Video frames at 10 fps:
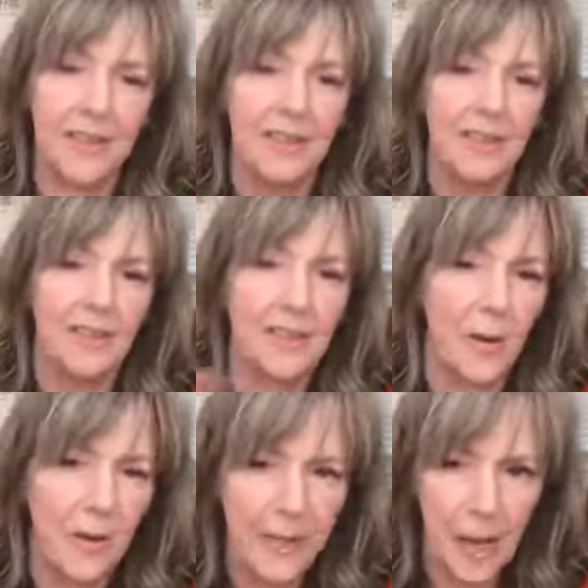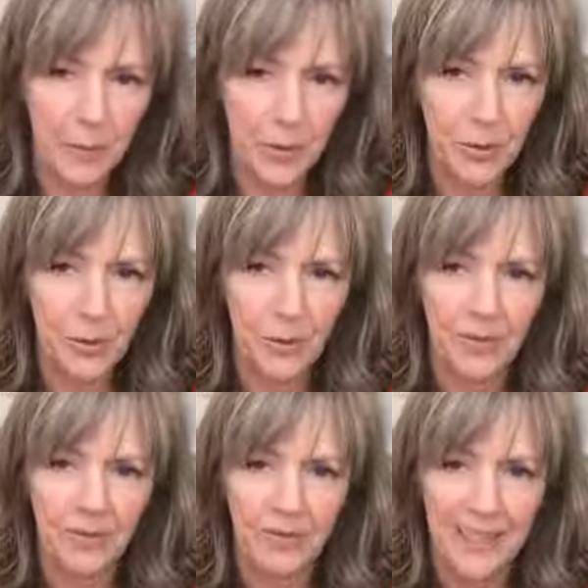Just go to the App
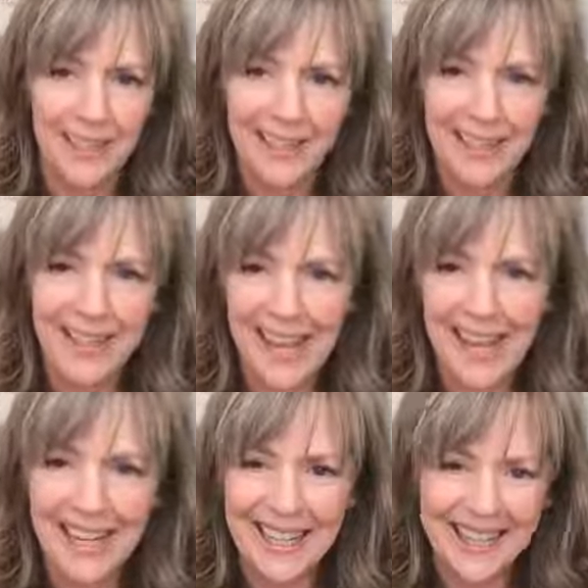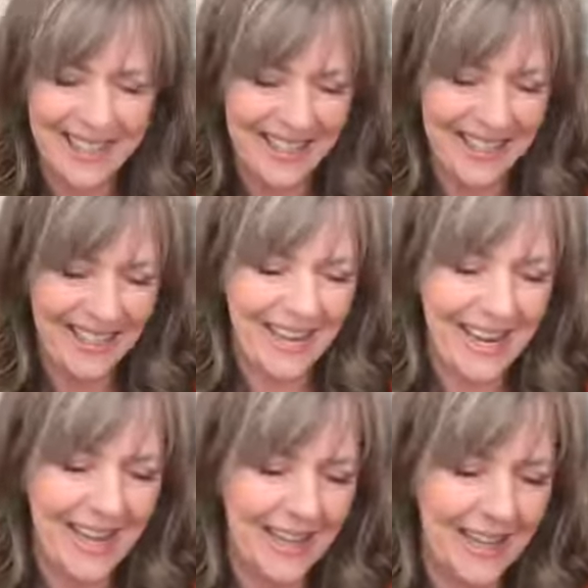Store, look at it,
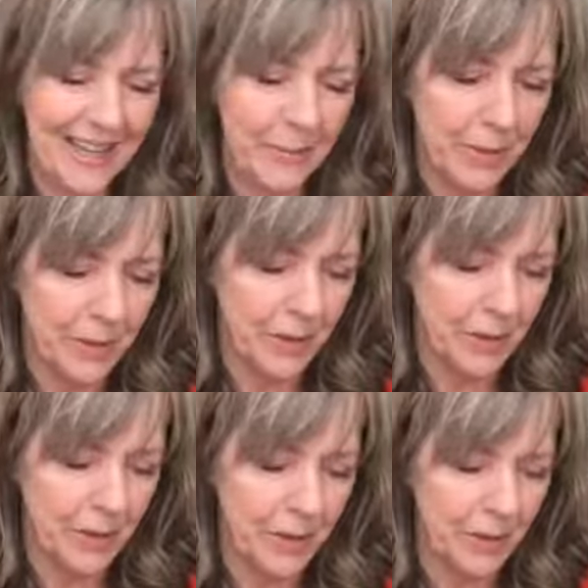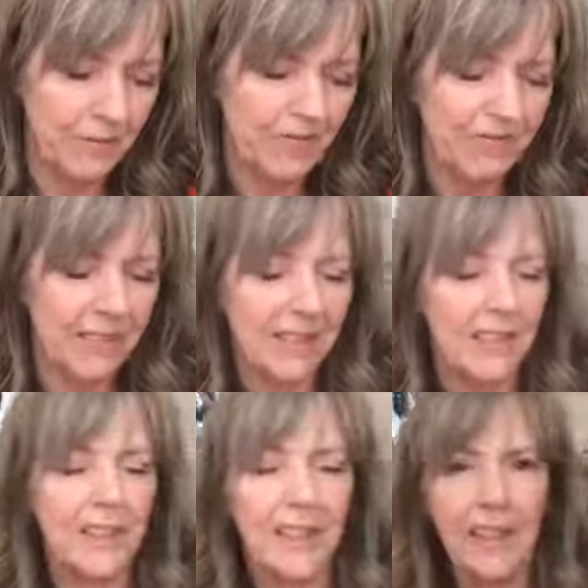and I'm going to show you,
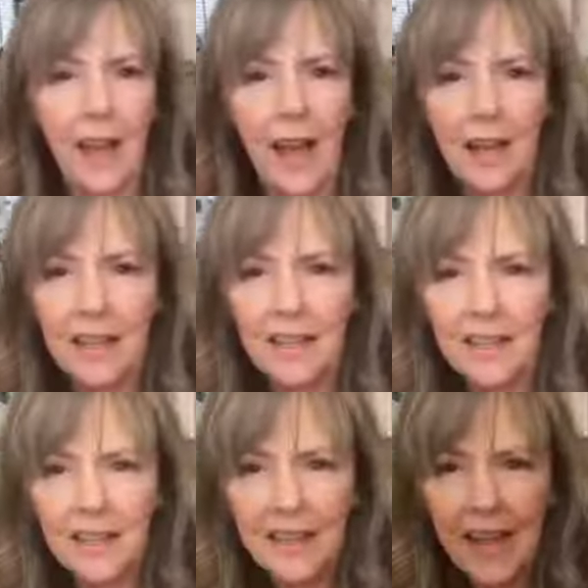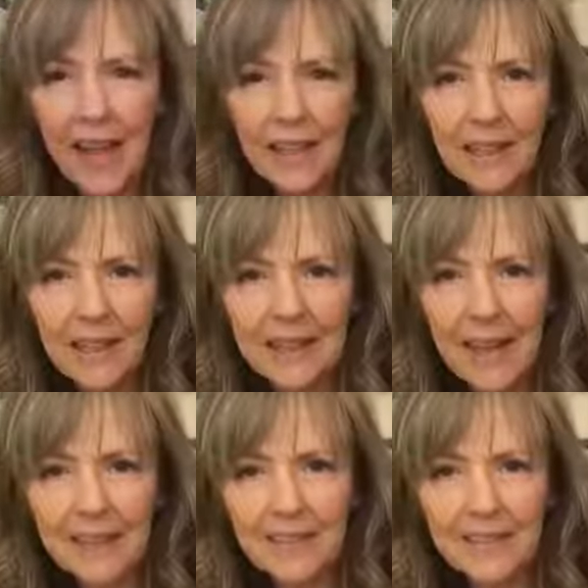look at that.
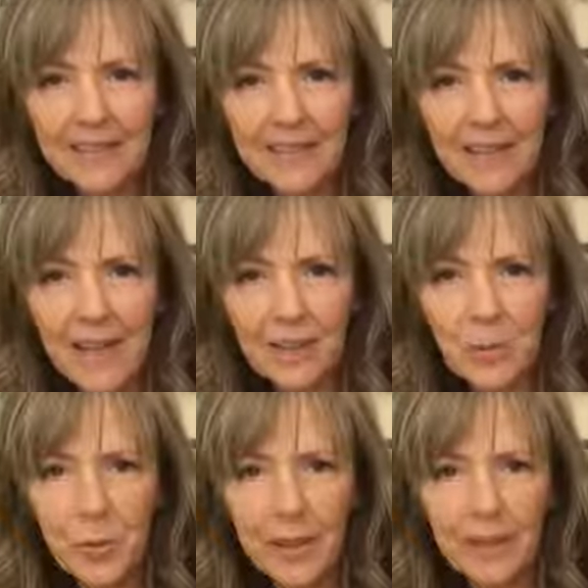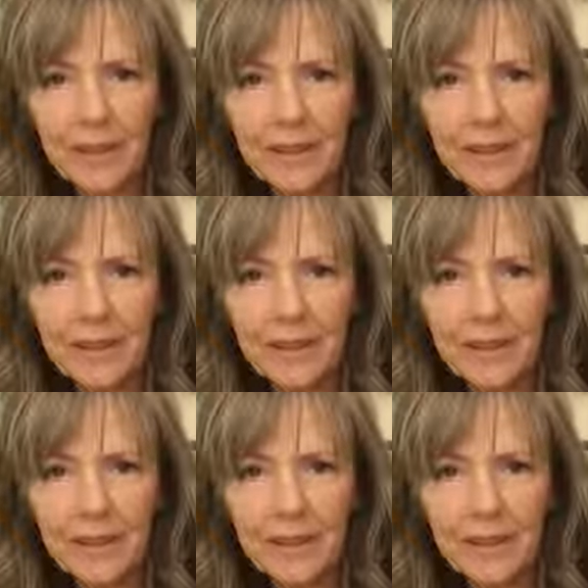That's last week.